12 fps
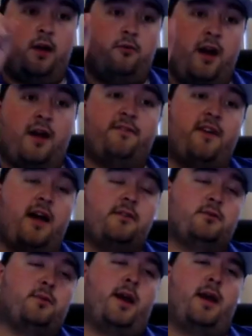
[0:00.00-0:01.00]
round 5
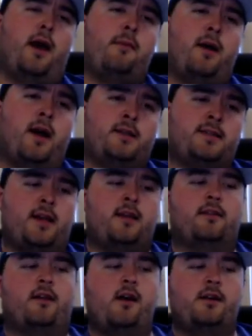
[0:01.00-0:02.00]
is where I got my
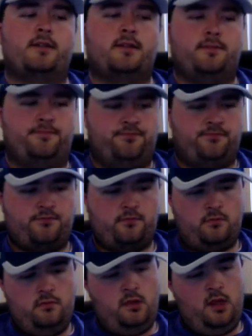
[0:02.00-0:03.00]
second loss,
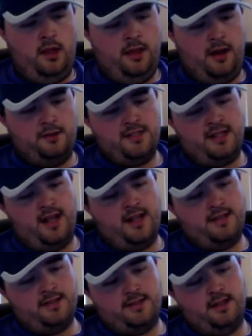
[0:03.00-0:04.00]
and that was
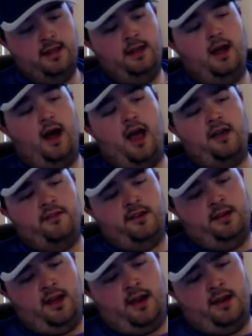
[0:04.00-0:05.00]
against
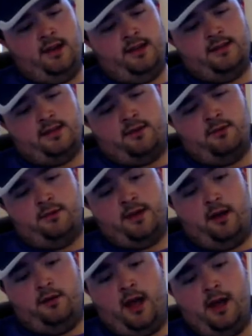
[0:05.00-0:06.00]
Ivan and his. I wrote
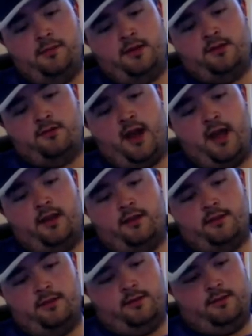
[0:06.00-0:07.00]
down Hybrid
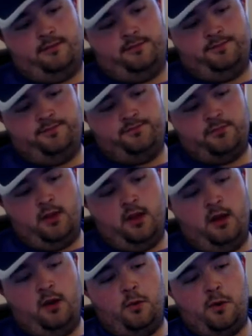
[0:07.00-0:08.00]
Dragons,
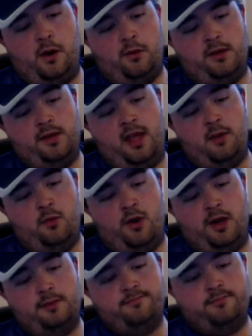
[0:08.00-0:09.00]
where I won game
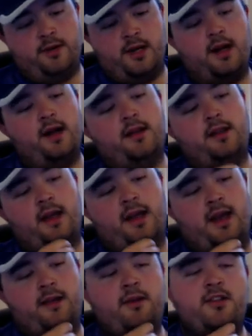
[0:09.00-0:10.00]
1. But like
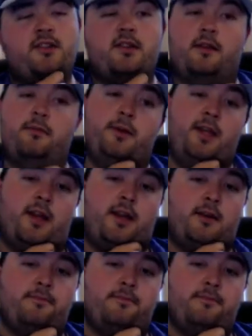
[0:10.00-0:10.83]
I had mentioned in the beginning,